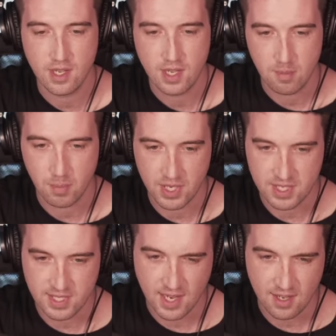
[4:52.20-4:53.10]
but it's
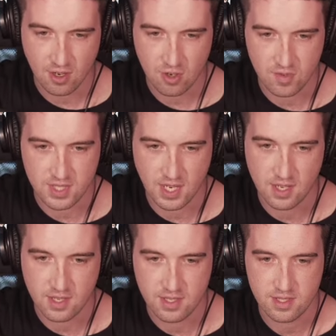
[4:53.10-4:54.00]
not overdone.
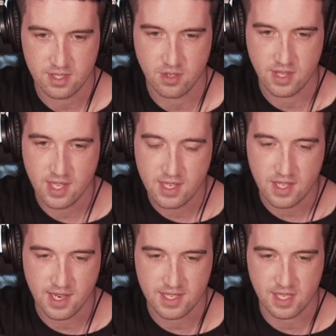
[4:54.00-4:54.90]
So then the
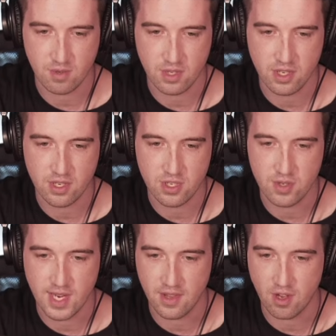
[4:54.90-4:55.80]
next thing we're going to do,
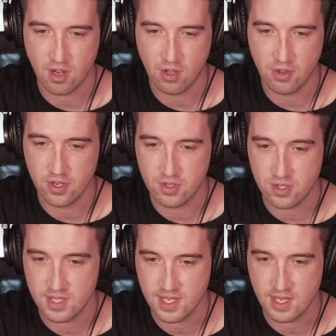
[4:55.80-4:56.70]
now that all those are
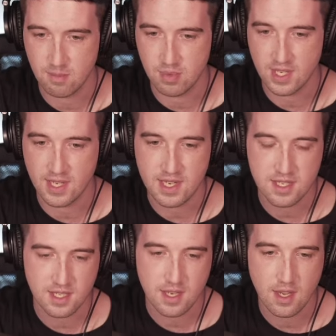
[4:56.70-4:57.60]
sitting pretty
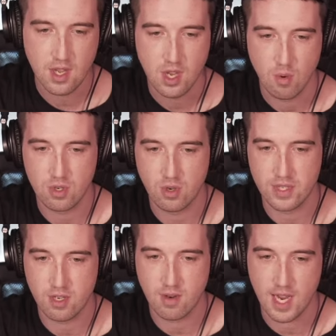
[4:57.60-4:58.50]
nicely, we're going
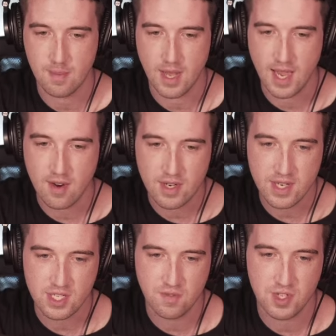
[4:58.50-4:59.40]
to grab every
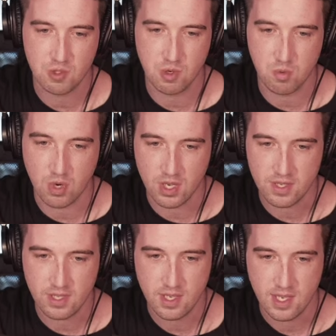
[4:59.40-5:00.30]
individual one
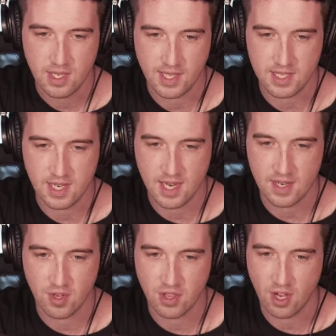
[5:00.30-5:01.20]
that is kind of
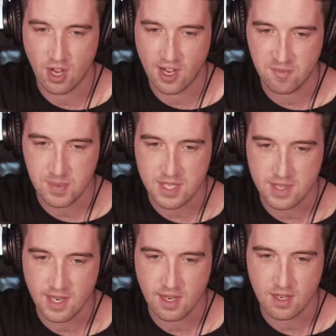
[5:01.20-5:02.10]
on the offbeat
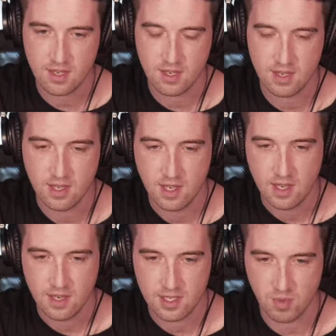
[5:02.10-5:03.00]
there.
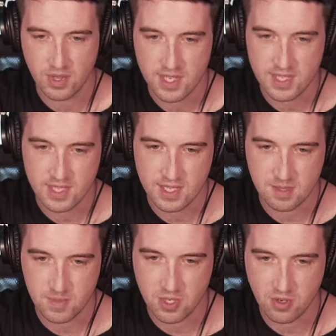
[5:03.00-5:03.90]
So what this is doing